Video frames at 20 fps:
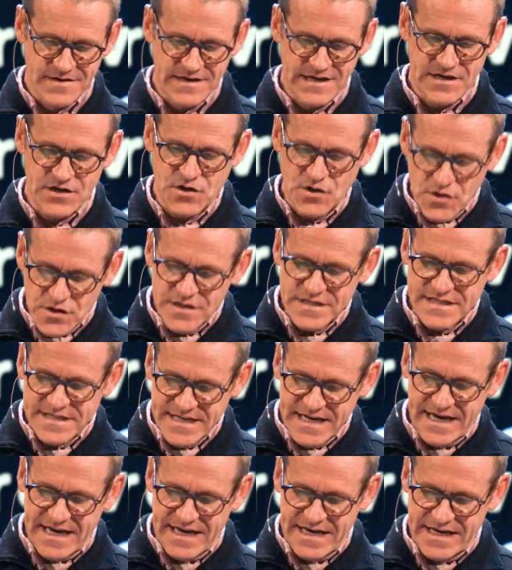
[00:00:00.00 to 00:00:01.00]
He could
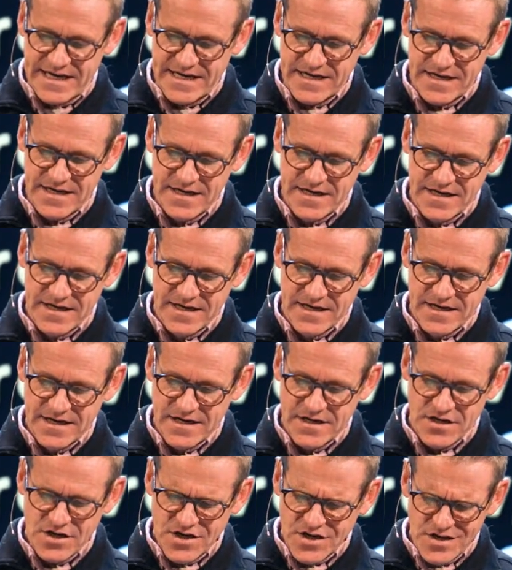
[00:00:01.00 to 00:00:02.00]
say,
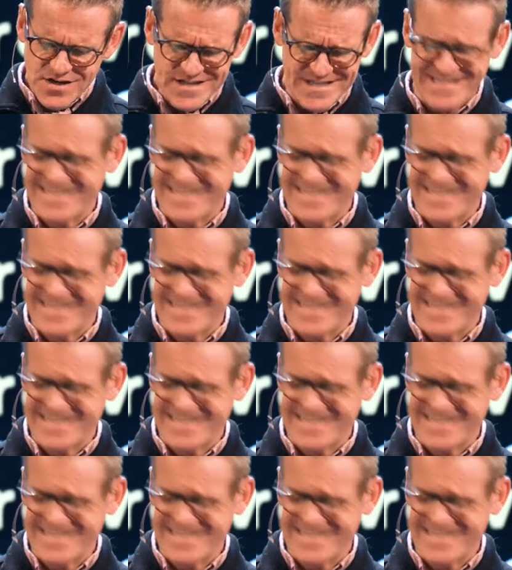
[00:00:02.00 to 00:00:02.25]
you couldn't